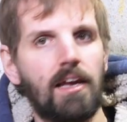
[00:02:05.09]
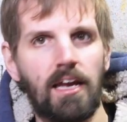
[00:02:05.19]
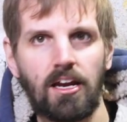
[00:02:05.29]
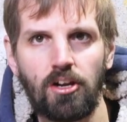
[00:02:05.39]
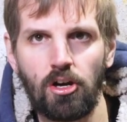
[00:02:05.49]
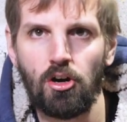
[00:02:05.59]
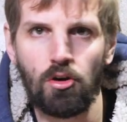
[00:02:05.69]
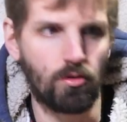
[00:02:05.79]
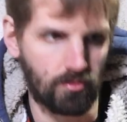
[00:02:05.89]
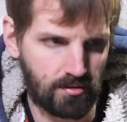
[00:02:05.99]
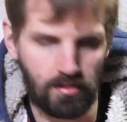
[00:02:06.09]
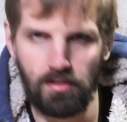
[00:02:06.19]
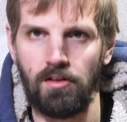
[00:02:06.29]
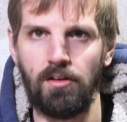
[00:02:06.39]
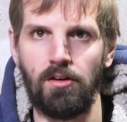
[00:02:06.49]
It can hold.
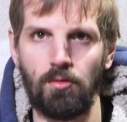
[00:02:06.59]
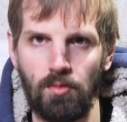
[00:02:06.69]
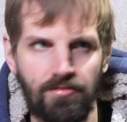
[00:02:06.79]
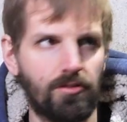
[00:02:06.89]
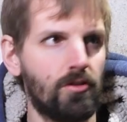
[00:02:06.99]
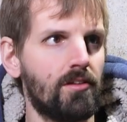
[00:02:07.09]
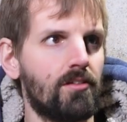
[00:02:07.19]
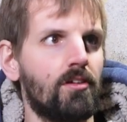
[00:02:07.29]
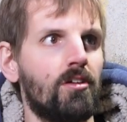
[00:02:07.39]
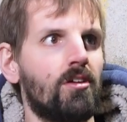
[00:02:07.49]
Wait for it.